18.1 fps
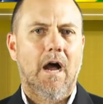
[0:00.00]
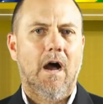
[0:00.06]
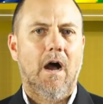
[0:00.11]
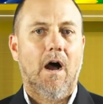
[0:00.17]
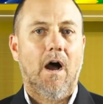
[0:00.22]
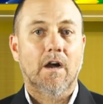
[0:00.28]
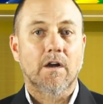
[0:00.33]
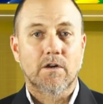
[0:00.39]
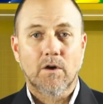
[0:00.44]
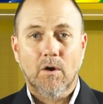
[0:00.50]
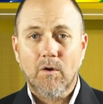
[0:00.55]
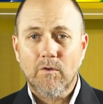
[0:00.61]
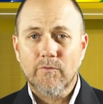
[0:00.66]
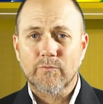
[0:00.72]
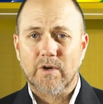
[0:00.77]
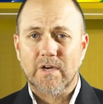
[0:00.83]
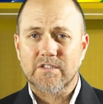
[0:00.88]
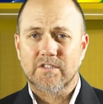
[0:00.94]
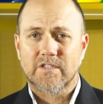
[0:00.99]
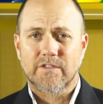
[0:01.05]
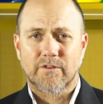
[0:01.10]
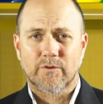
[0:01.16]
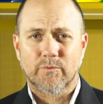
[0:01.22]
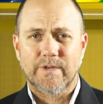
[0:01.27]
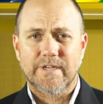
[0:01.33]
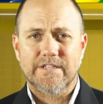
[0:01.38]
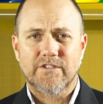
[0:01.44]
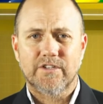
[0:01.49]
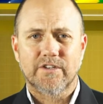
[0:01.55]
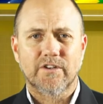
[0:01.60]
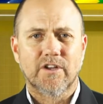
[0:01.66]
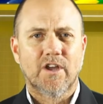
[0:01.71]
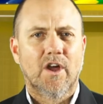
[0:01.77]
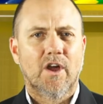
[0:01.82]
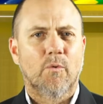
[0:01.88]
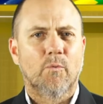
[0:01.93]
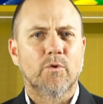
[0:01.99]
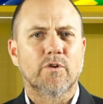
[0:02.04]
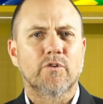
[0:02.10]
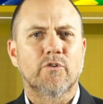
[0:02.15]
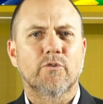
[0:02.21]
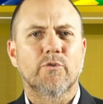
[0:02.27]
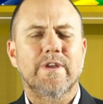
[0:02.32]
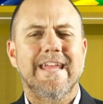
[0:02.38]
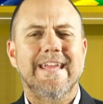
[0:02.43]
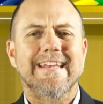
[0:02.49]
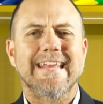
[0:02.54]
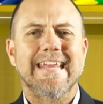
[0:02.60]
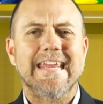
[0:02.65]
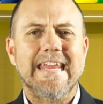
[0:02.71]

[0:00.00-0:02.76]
A gold rush in the region will create